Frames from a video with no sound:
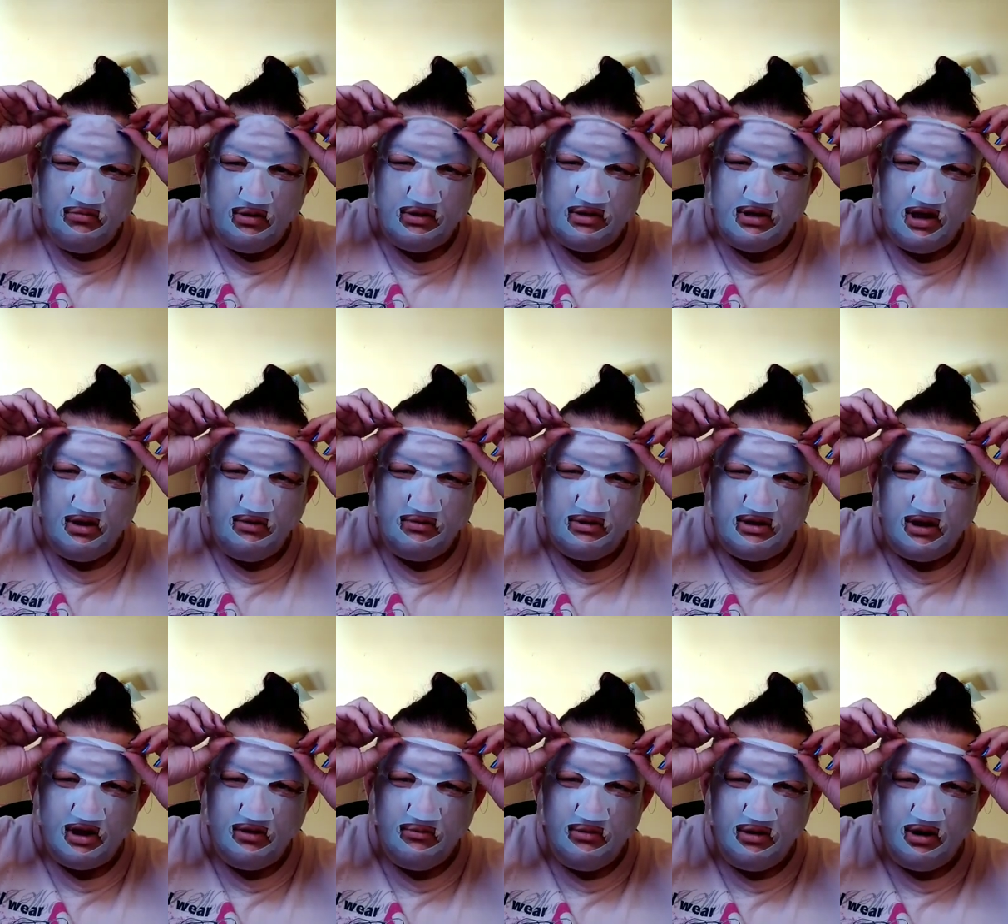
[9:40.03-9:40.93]
It's time
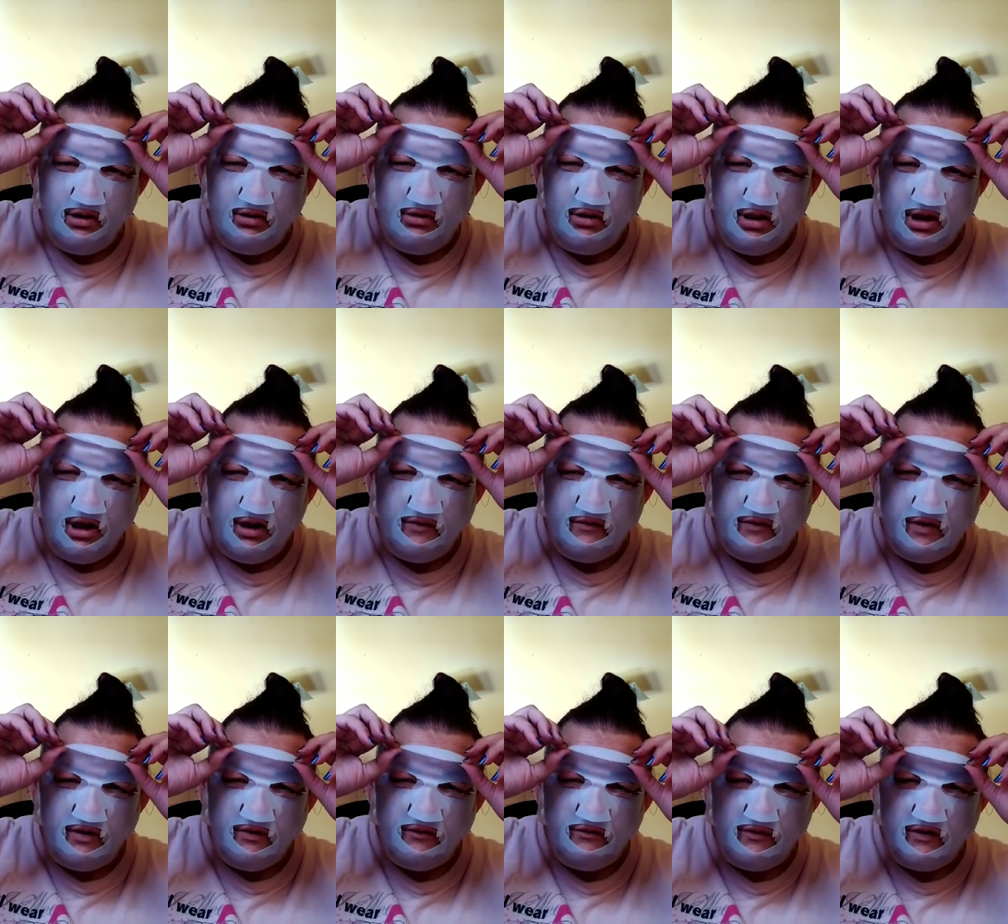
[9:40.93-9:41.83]
to take Michael off
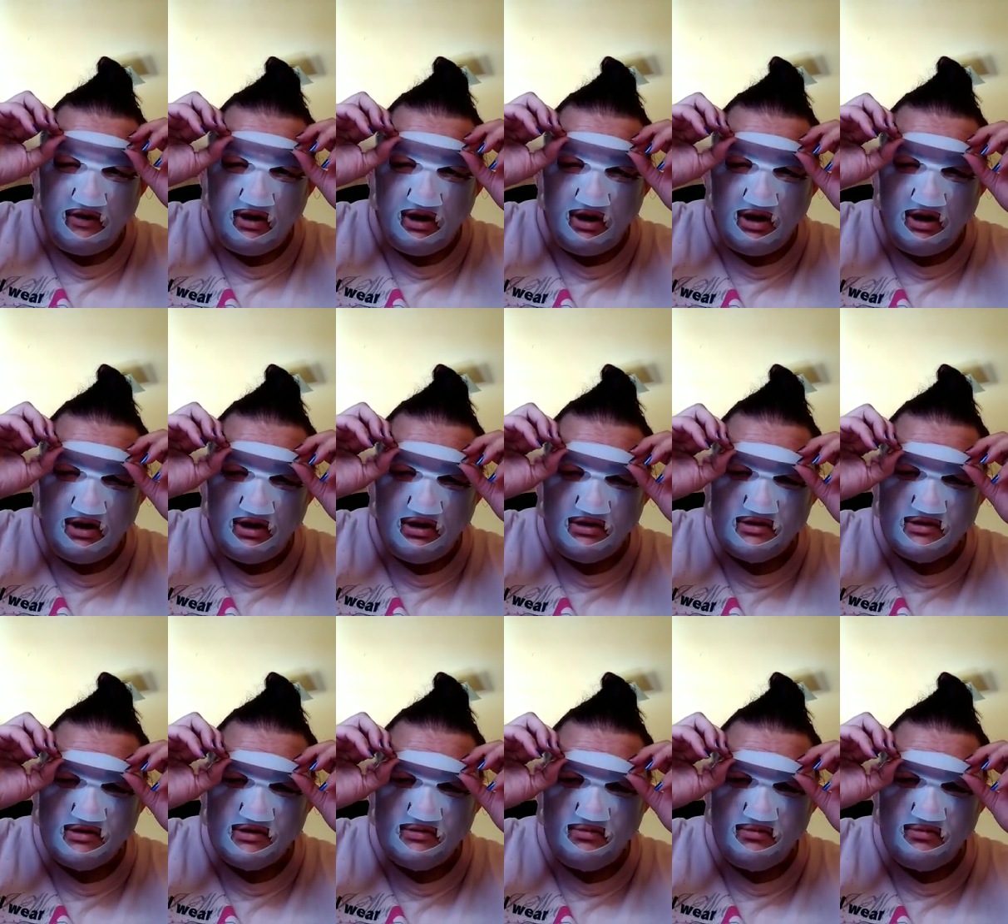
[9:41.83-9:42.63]
our face.